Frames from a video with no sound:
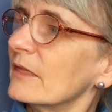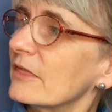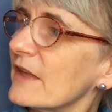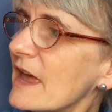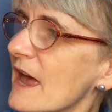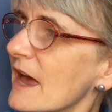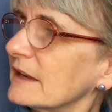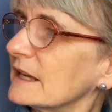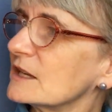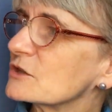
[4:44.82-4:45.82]

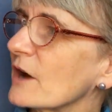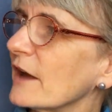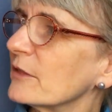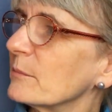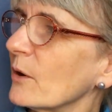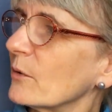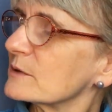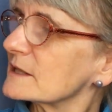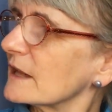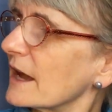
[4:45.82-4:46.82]
Then he tried the
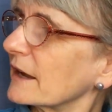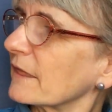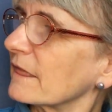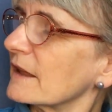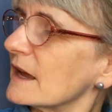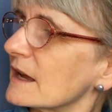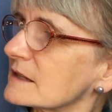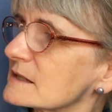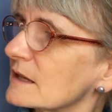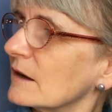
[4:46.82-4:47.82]
bones like
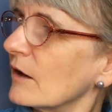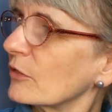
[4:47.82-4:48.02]
this.